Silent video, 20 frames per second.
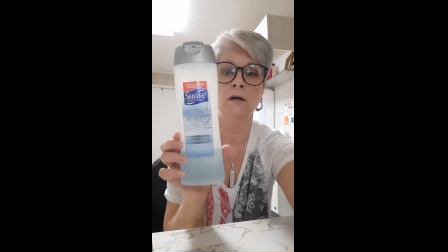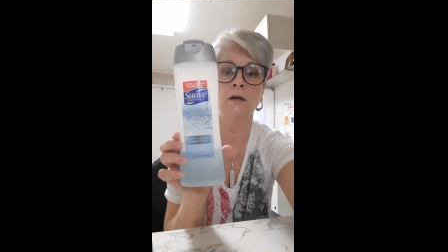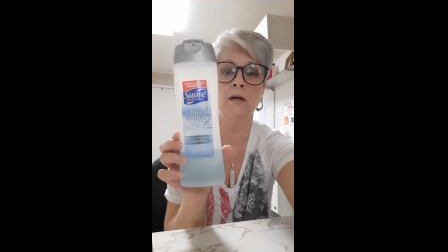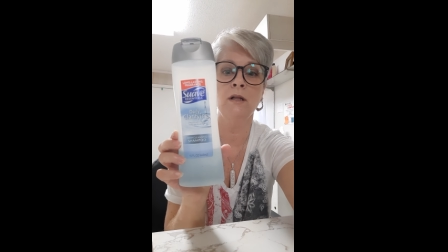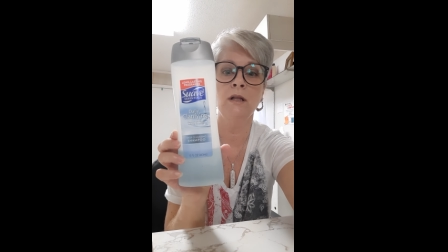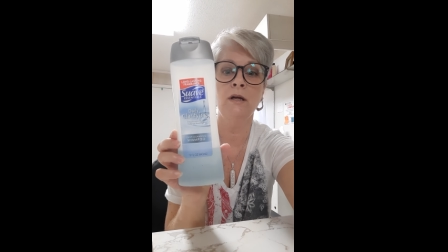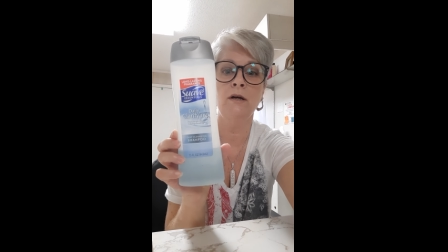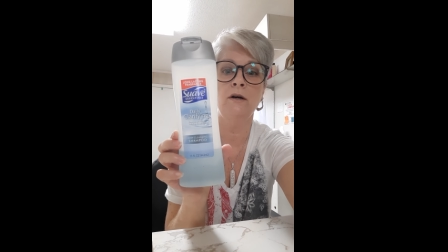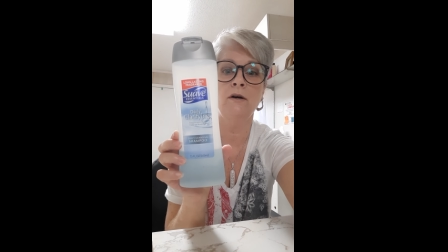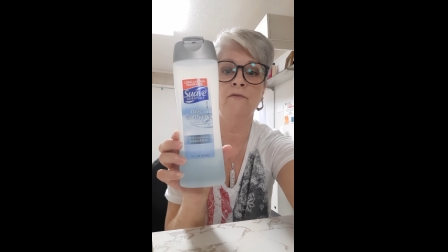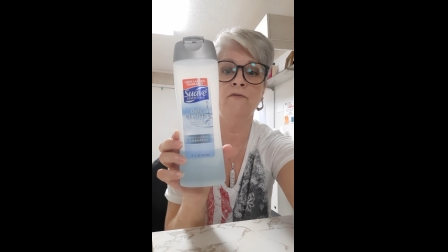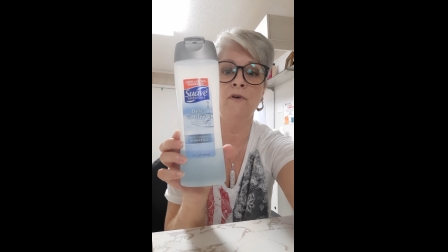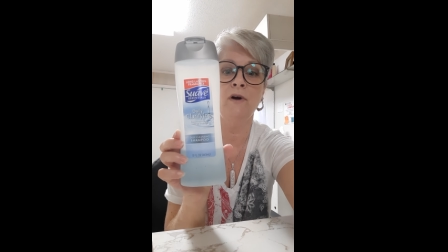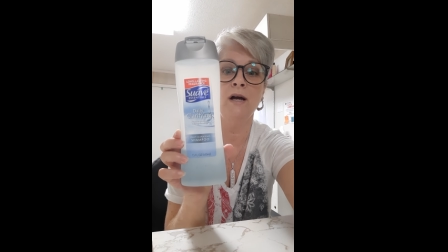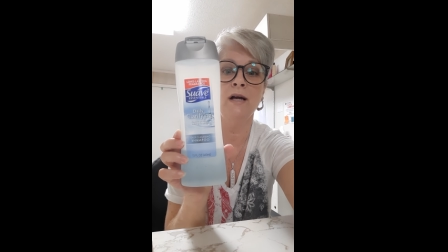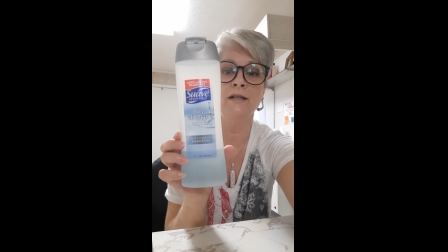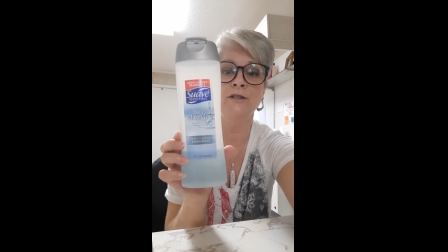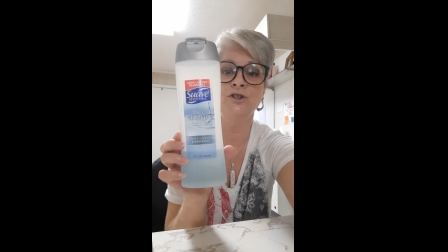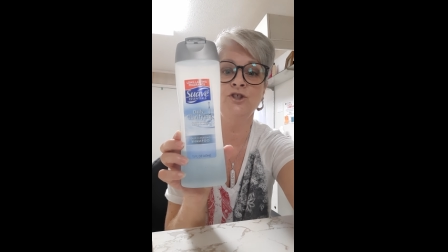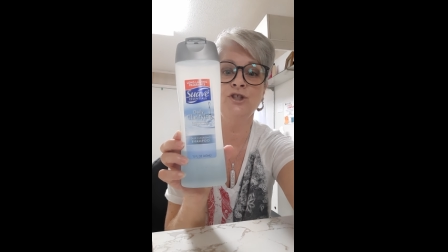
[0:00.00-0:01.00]

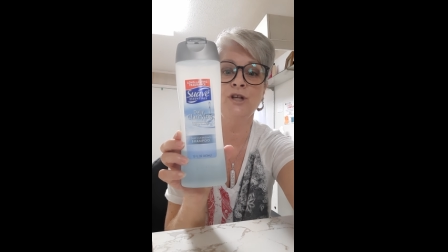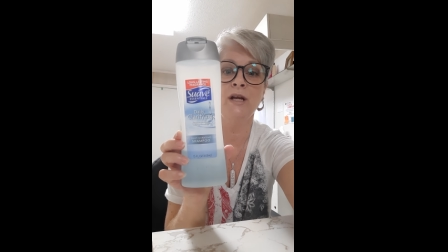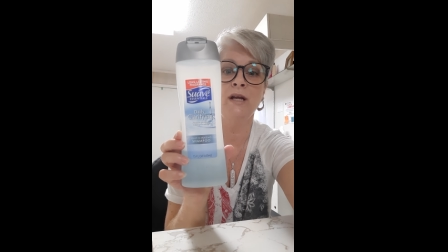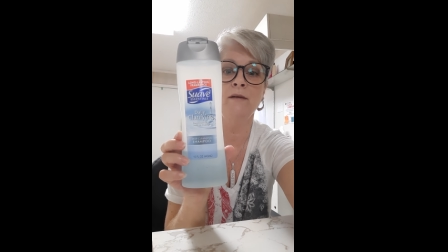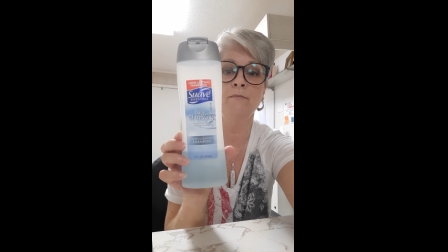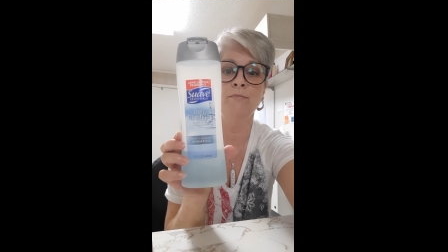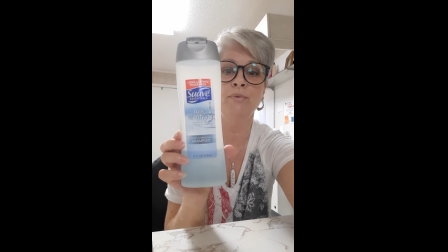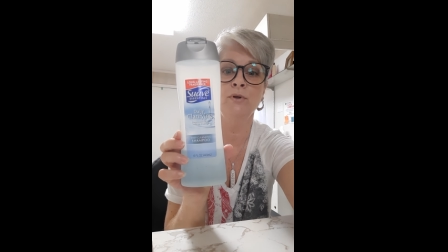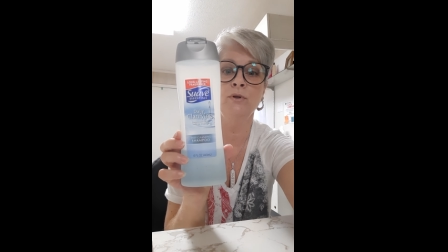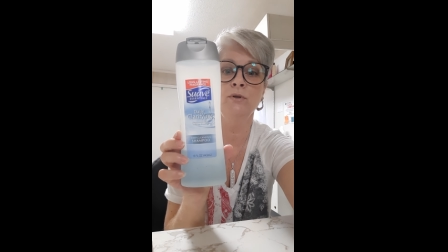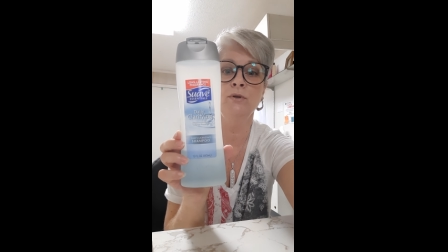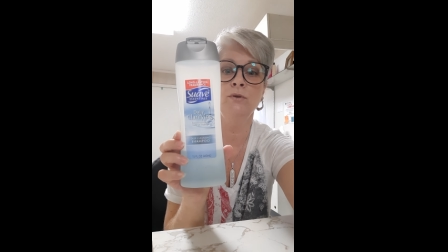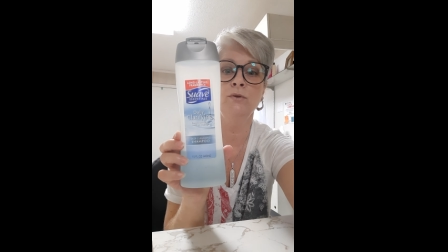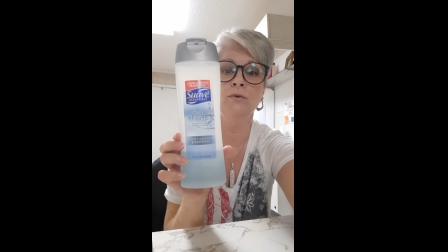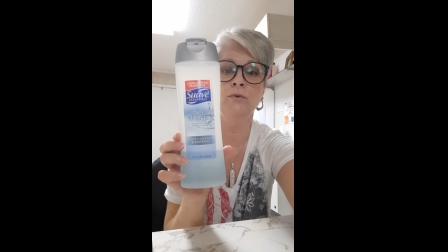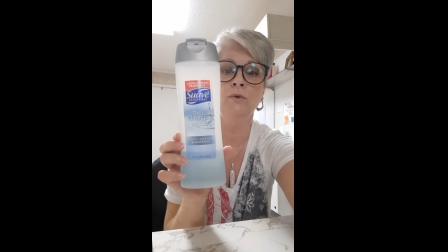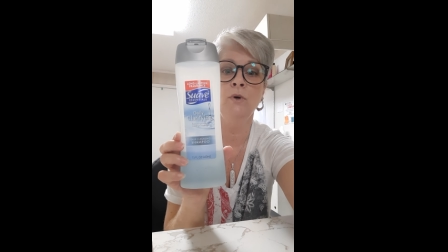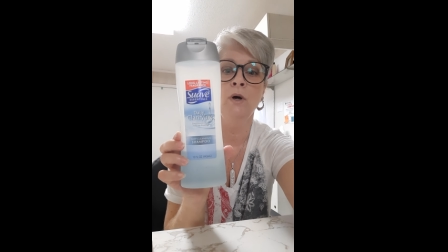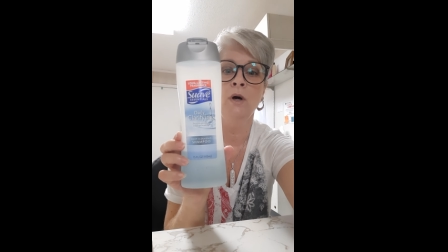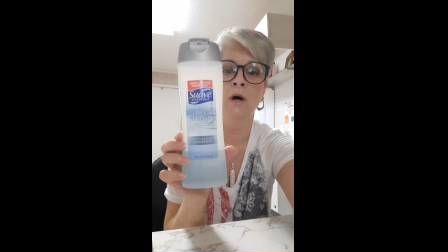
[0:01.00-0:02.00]
clarifying
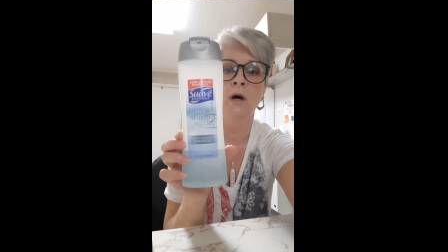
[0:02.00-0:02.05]
shampoo.